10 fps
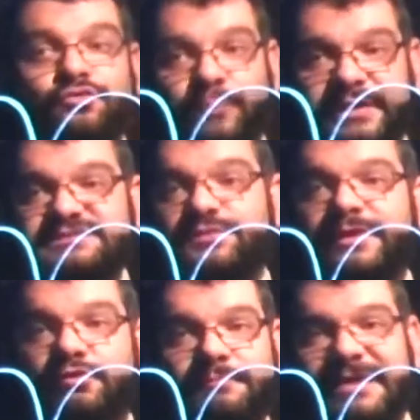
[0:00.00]
week to
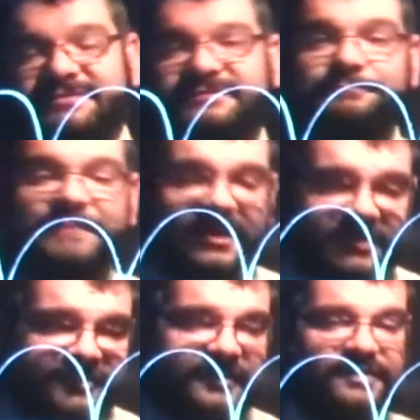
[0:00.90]
week or month to
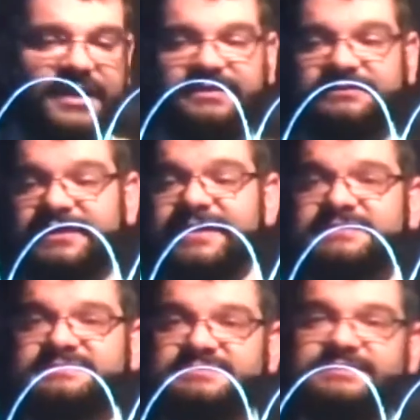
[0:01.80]
month that then
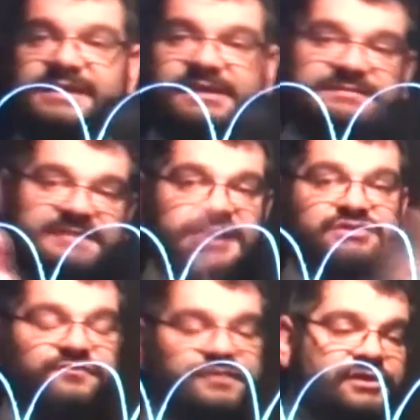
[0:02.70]
leads to these
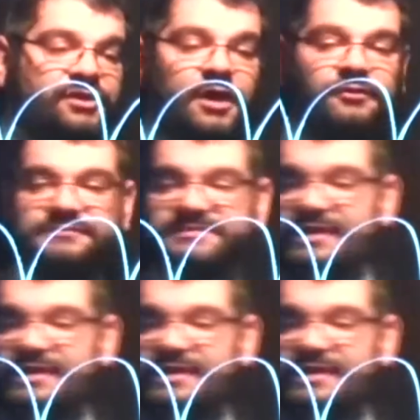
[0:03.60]
end of year goals.